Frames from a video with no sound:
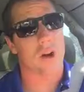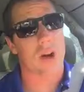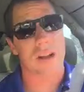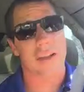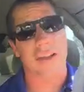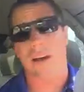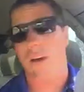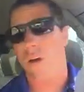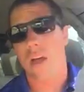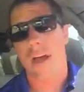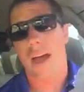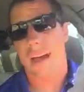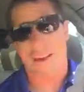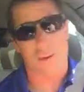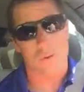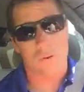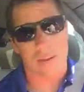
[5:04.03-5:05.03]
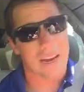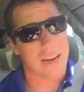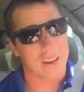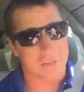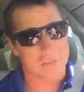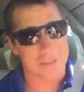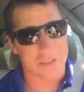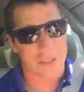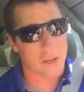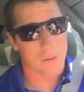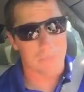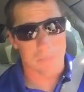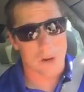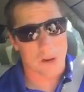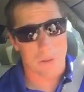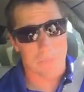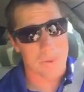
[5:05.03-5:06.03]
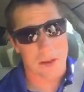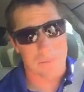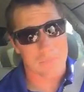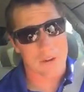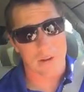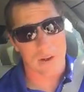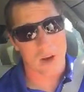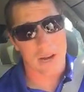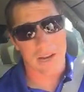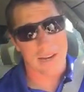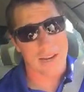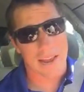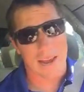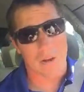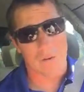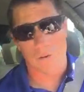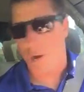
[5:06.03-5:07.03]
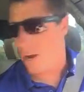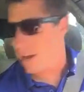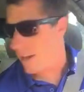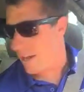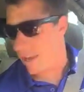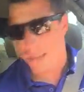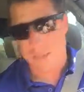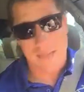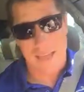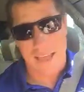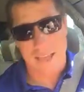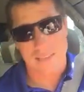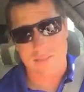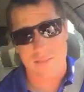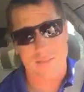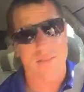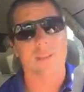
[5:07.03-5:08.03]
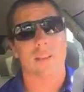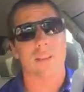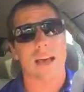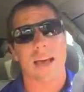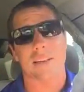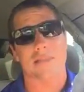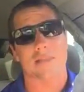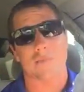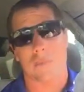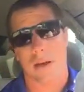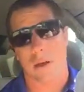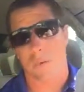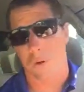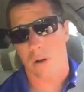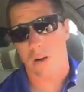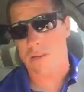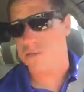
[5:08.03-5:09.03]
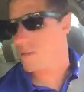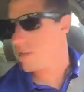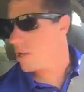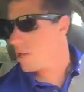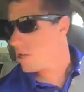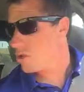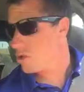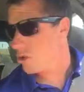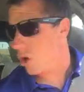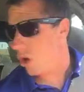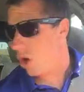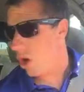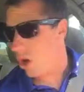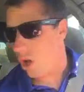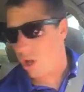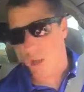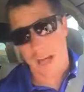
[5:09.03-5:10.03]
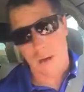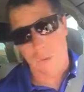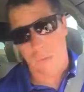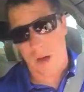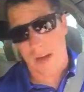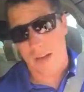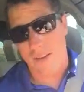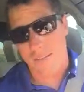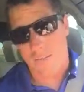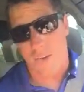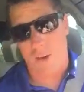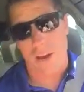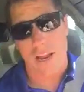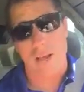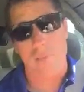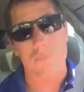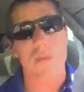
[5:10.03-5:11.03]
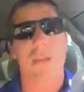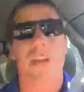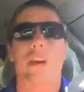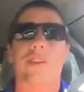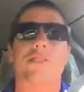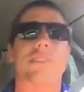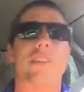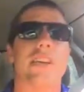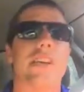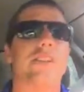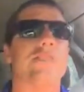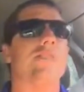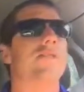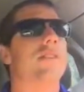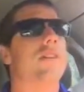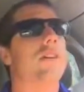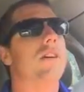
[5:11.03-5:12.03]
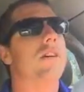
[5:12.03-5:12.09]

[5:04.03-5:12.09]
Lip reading: right now. I don't care if he's jumping up on me right now, right? That's the last of my worries. So all I want for him, because he's